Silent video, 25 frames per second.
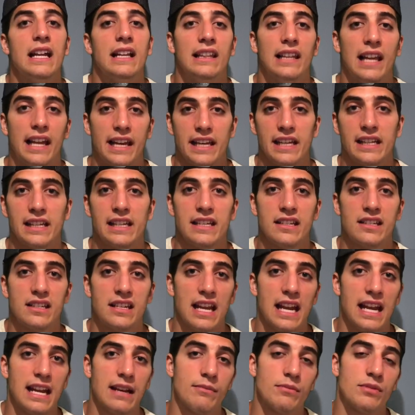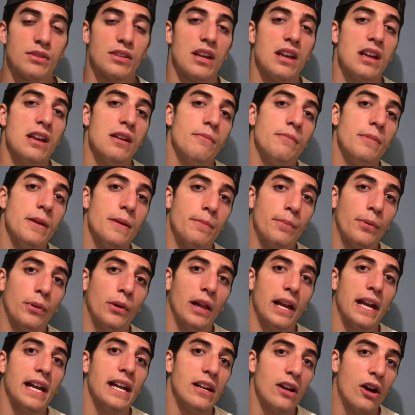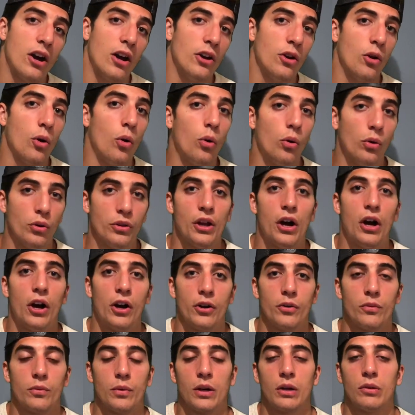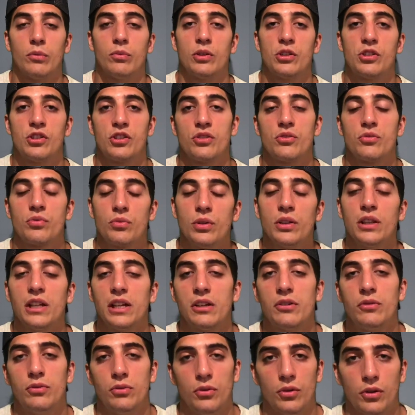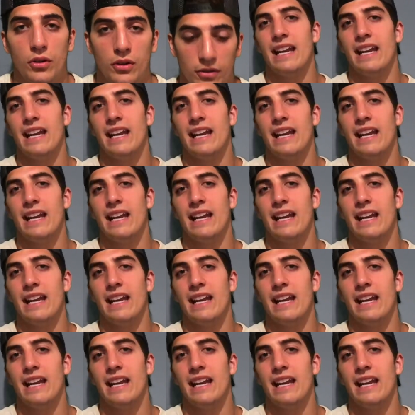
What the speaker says: letting these games be played on old hardware, which is really cool.